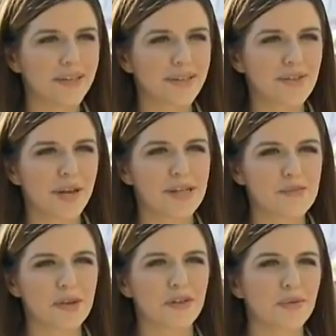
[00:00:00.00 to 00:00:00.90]
You could say,
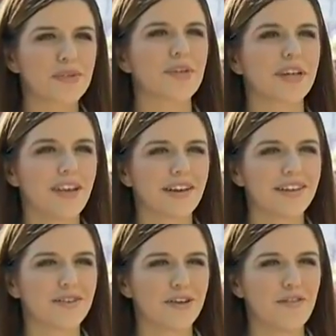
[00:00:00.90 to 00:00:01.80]
especially we're seeing a lot of
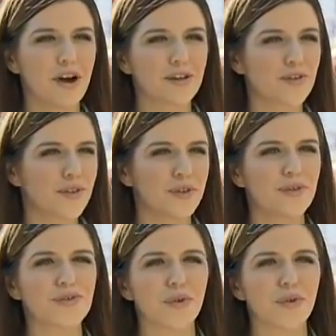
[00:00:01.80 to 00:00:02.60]
this on Fox News,